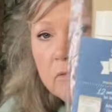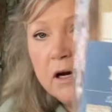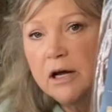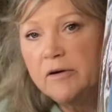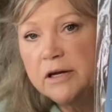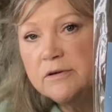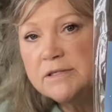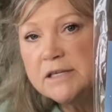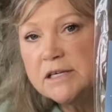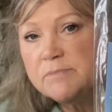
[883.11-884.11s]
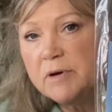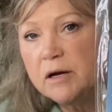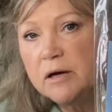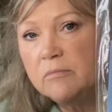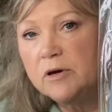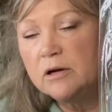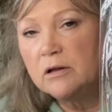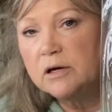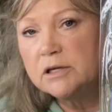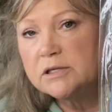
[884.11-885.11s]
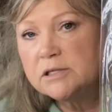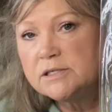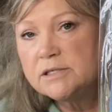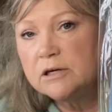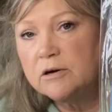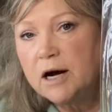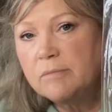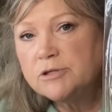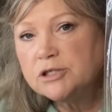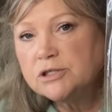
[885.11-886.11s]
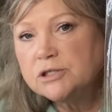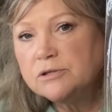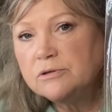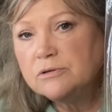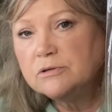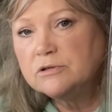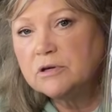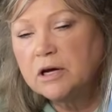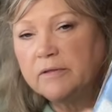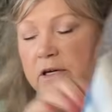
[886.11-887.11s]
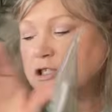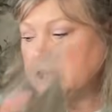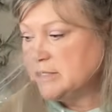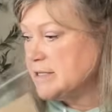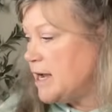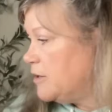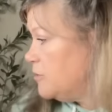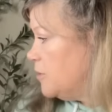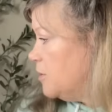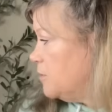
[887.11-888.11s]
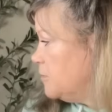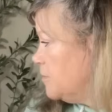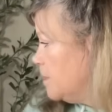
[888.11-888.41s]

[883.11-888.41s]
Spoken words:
right now I use these, but I am going to look into the sticker option too. I think she designed her own.